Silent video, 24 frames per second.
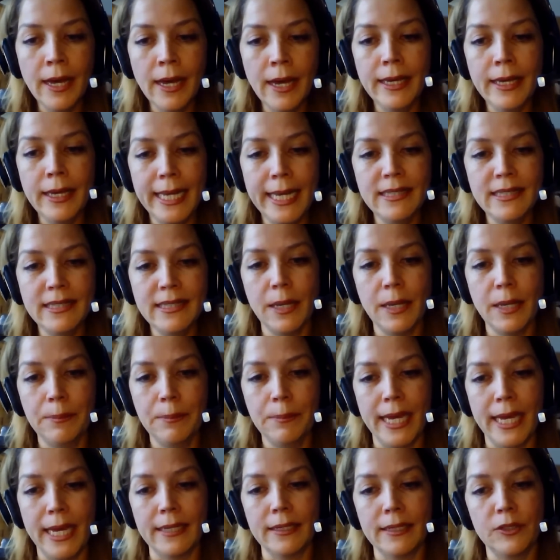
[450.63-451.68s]
it ends up
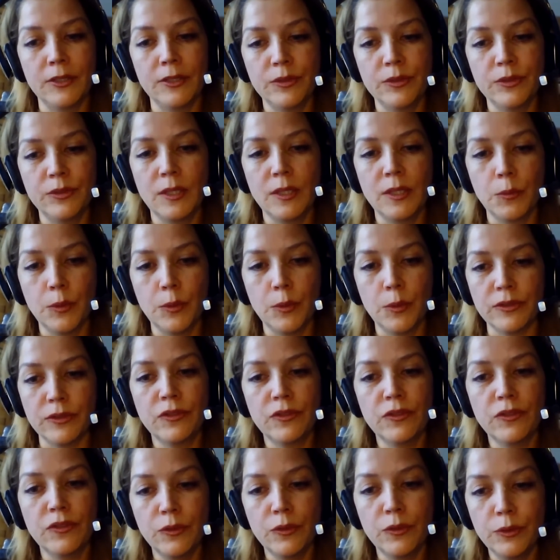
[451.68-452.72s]
that using the word
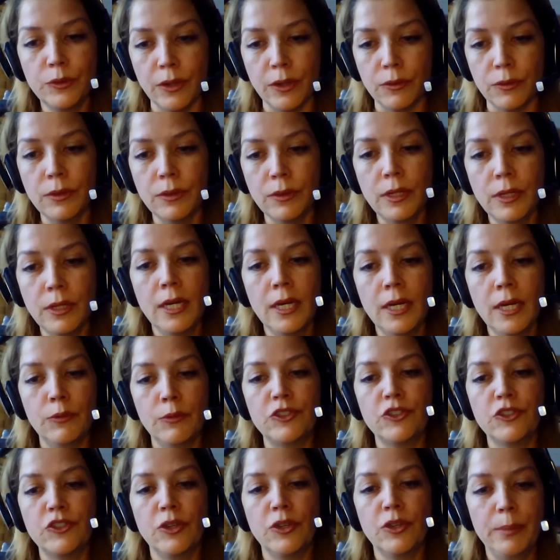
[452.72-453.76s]
pseudo,
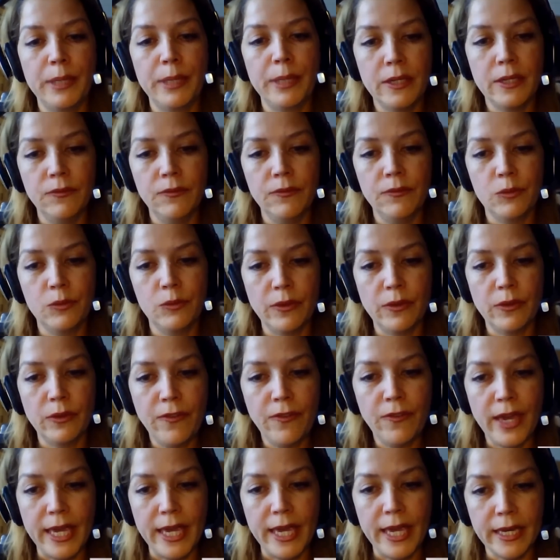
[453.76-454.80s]
which could be confused with
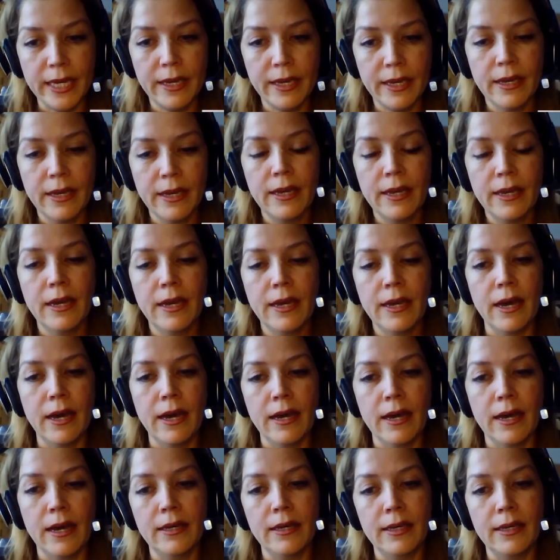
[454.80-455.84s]
fake,
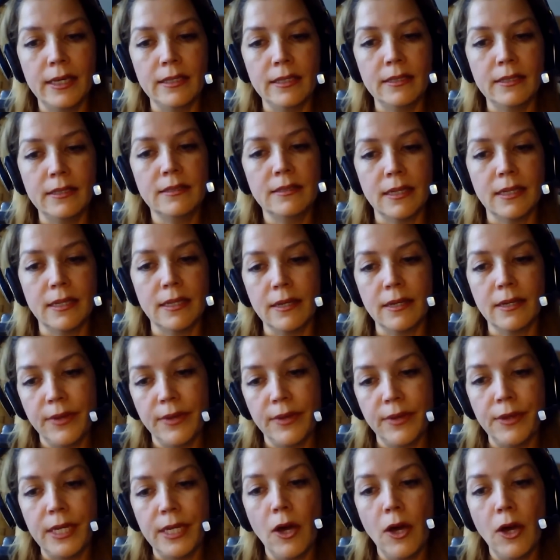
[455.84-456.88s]
is
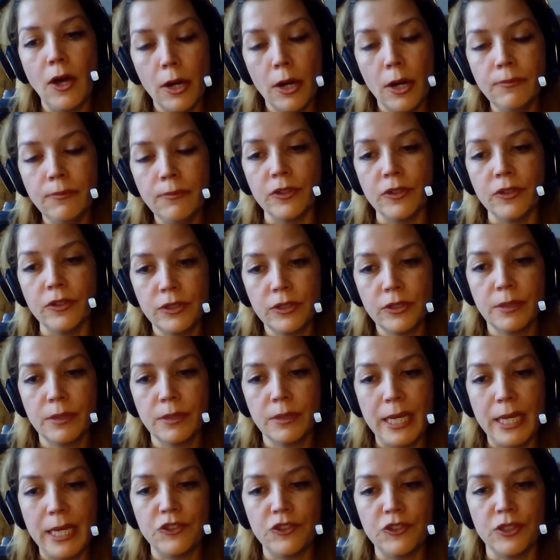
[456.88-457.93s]
very harmful to the
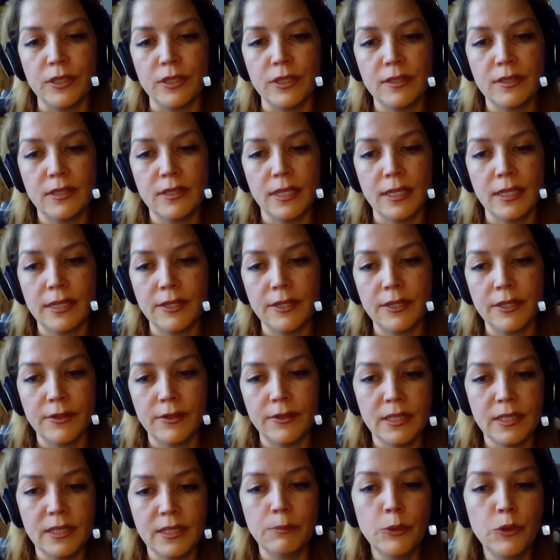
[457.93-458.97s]
patients. There
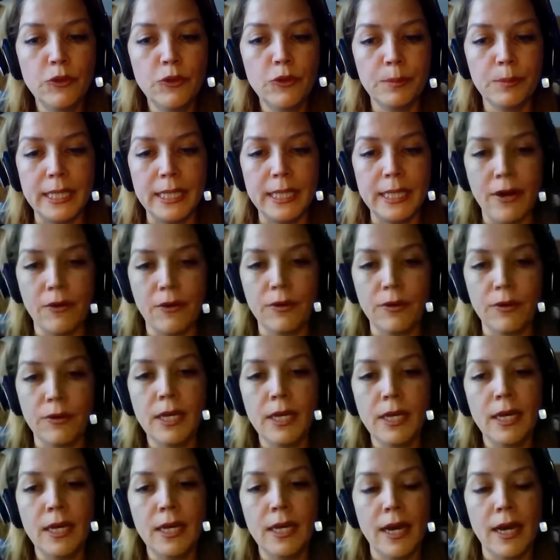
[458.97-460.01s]
is a movement now
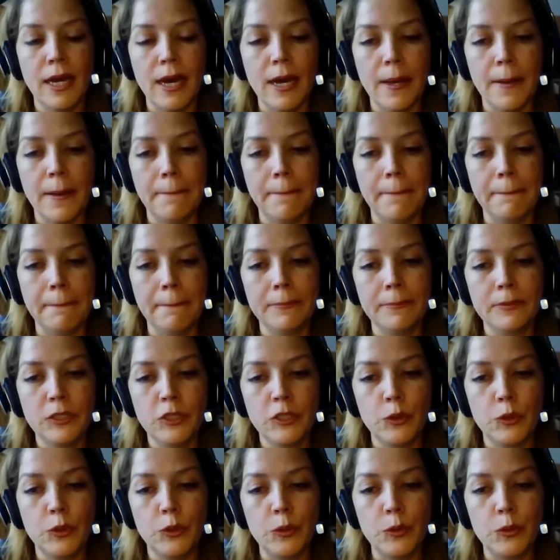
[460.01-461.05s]

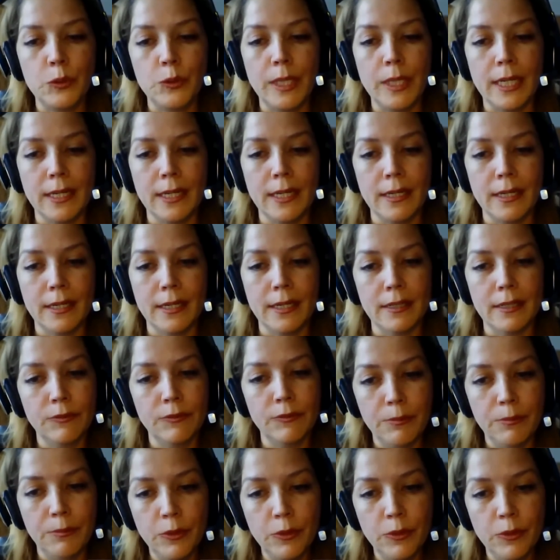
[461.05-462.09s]
to
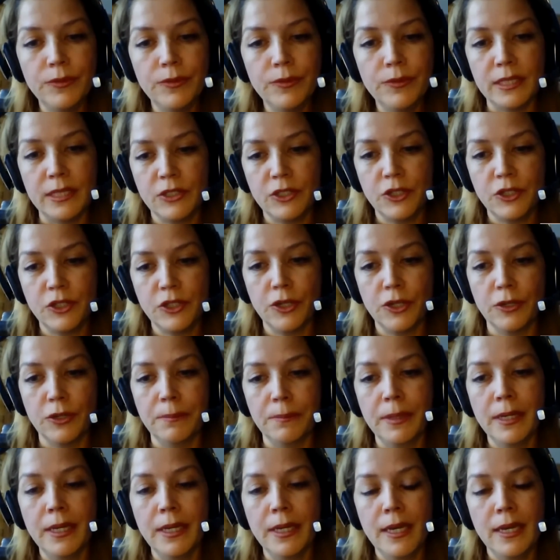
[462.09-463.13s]
remove this
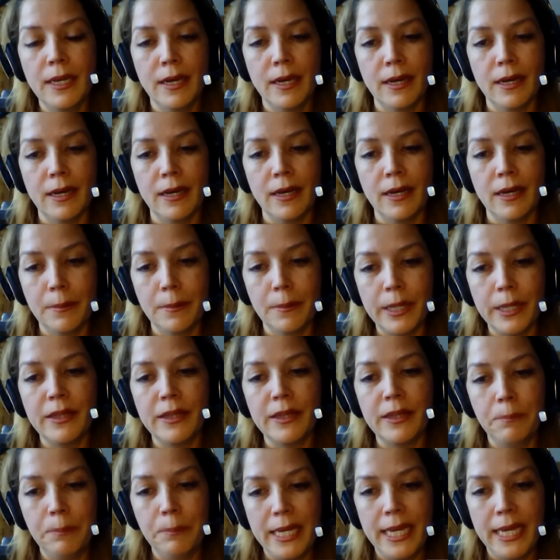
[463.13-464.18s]
term among
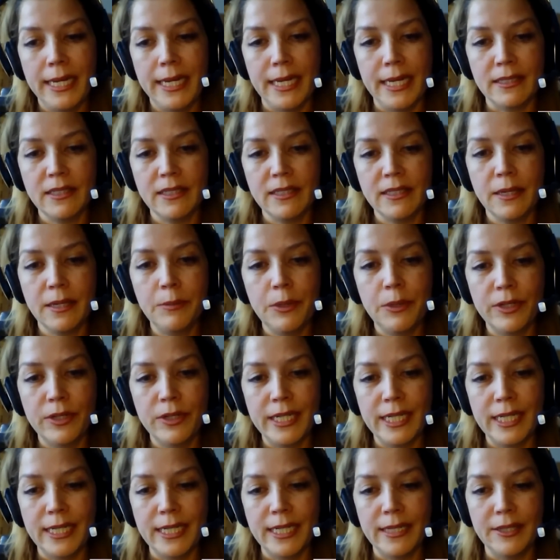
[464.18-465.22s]
the PNES
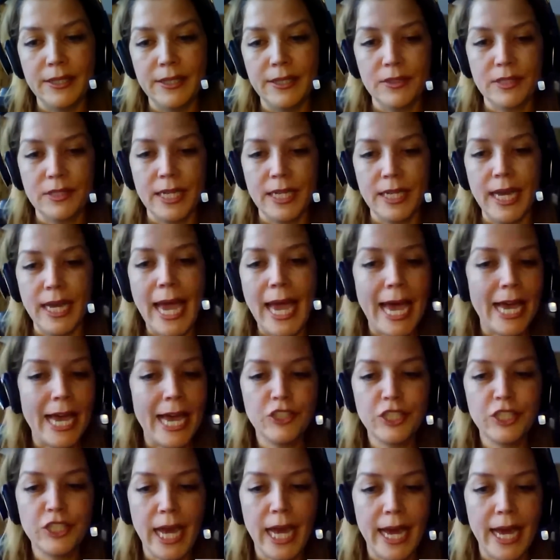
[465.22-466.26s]
community, and there's a
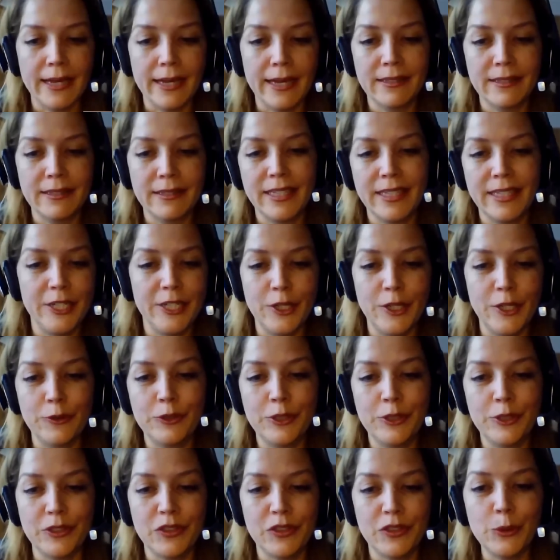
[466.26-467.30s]
hashtag say no
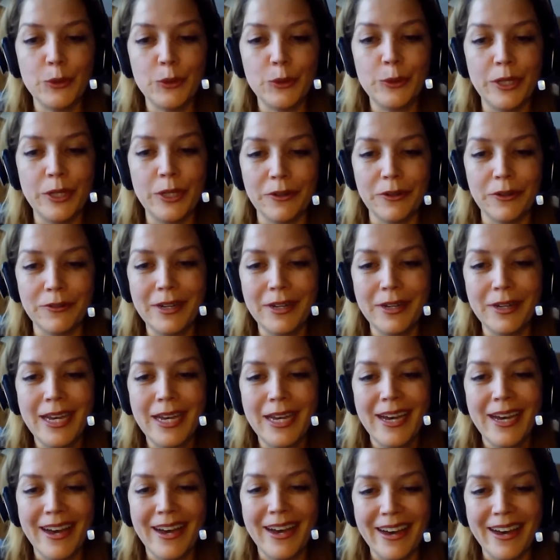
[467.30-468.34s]
to pseudo
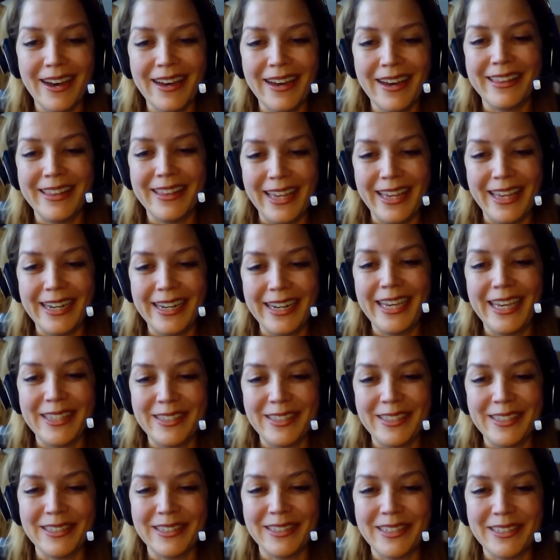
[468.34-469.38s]
that
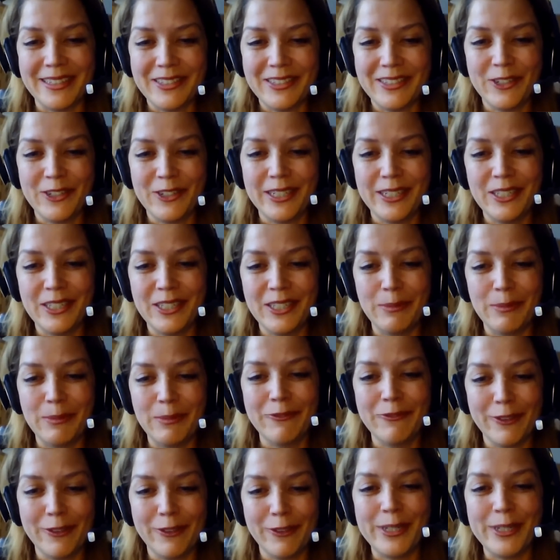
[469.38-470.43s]
has started to be
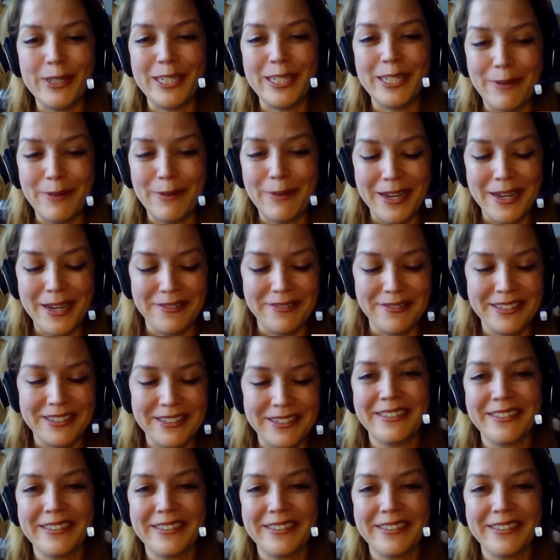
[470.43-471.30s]
floated around.